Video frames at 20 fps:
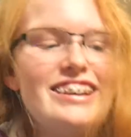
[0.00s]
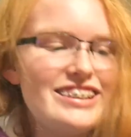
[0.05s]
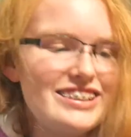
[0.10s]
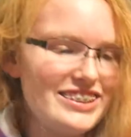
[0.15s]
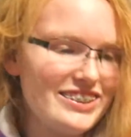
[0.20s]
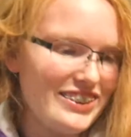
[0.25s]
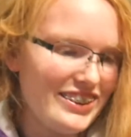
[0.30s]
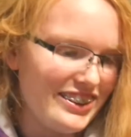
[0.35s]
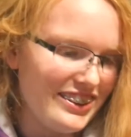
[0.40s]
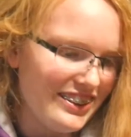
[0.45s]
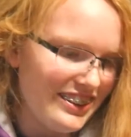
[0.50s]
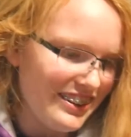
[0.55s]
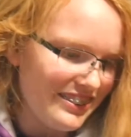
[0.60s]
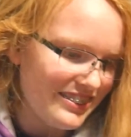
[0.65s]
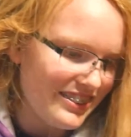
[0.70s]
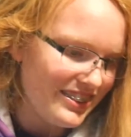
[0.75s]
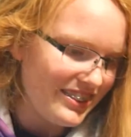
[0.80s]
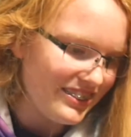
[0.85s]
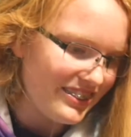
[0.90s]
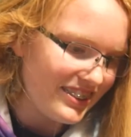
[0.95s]
So I only
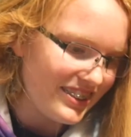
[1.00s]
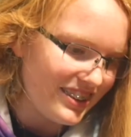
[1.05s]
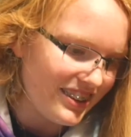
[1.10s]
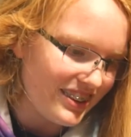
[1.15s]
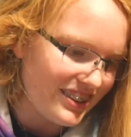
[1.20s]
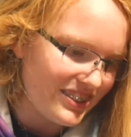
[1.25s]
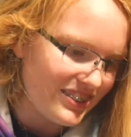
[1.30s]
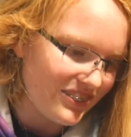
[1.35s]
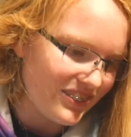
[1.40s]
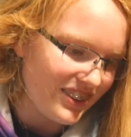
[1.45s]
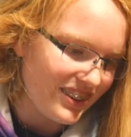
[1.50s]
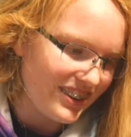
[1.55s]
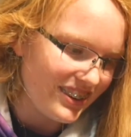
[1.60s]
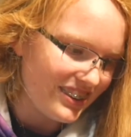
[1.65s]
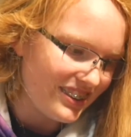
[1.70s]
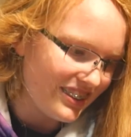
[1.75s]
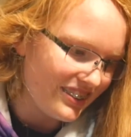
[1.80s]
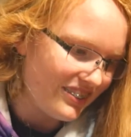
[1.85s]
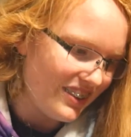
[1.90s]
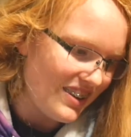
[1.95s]
have to do it to this
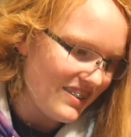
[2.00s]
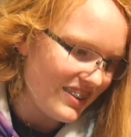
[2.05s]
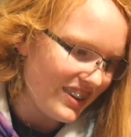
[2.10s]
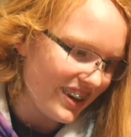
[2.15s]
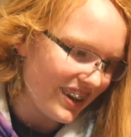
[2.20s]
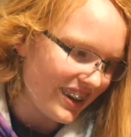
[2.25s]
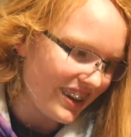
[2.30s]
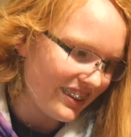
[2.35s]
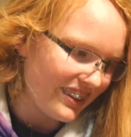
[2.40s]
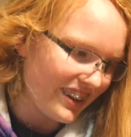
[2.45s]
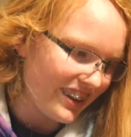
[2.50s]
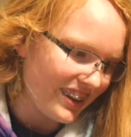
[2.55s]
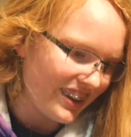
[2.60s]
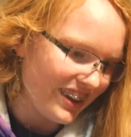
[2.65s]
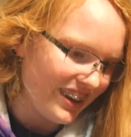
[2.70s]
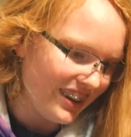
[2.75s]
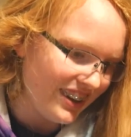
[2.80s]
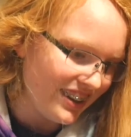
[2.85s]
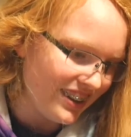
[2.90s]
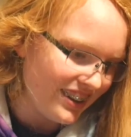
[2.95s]
one. So maybe I can
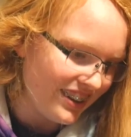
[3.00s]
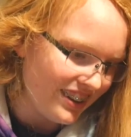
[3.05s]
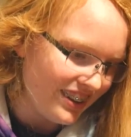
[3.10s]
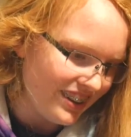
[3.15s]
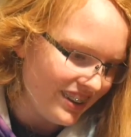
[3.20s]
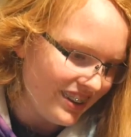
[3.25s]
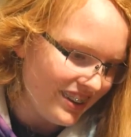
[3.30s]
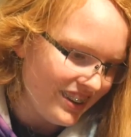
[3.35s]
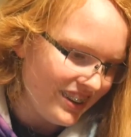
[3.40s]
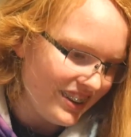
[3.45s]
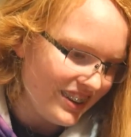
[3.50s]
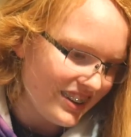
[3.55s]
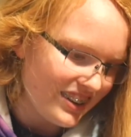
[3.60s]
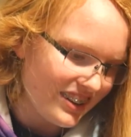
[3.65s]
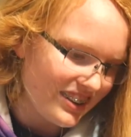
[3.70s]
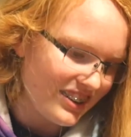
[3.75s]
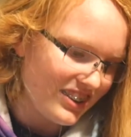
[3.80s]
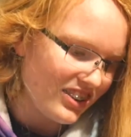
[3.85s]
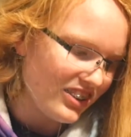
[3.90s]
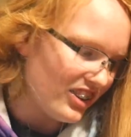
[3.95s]
like
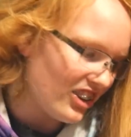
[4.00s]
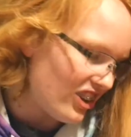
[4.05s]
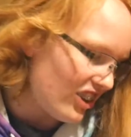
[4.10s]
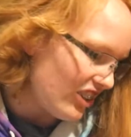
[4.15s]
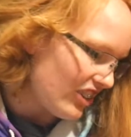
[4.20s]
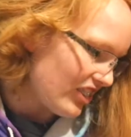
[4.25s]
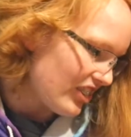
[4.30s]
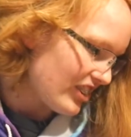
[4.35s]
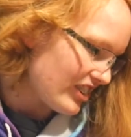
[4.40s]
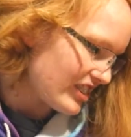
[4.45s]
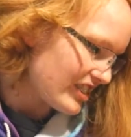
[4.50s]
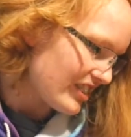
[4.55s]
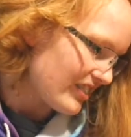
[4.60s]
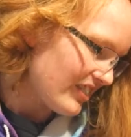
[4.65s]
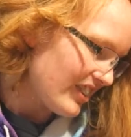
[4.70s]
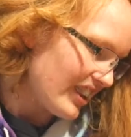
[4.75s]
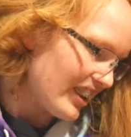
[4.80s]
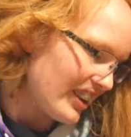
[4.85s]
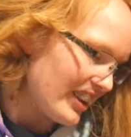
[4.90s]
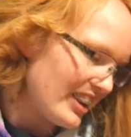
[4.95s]
get a cloth or
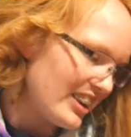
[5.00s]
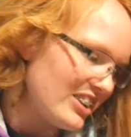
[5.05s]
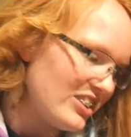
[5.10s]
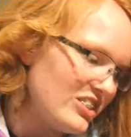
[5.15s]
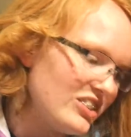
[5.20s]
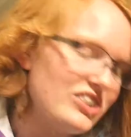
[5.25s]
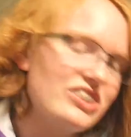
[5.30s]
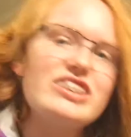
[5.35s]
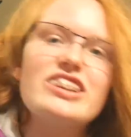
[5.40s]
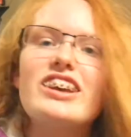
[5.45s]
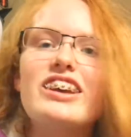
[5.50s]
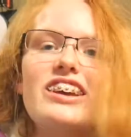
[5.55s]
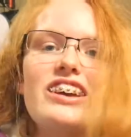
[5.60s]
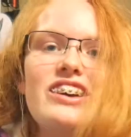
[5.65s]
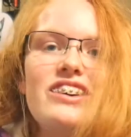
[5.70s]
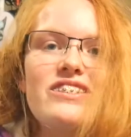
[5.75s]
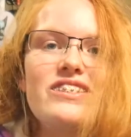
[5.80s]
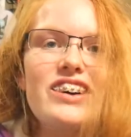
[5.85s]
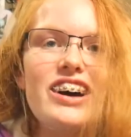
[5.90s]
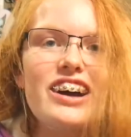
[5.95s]
something, like
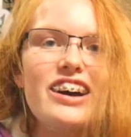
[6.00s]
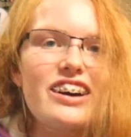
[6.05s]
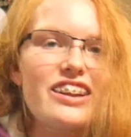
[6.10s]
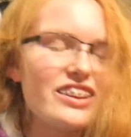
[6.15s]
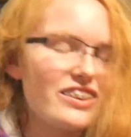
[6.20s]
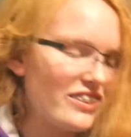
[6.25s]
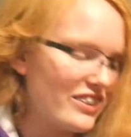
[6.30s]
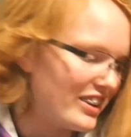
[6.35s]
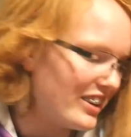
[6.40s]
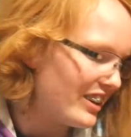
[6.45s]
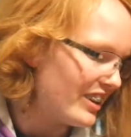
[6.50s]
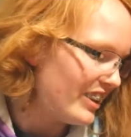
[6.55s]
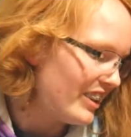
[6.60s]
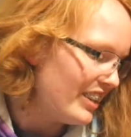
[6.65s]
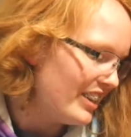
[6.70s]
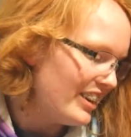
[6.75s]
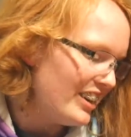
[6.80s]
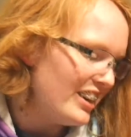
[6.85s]
use my other one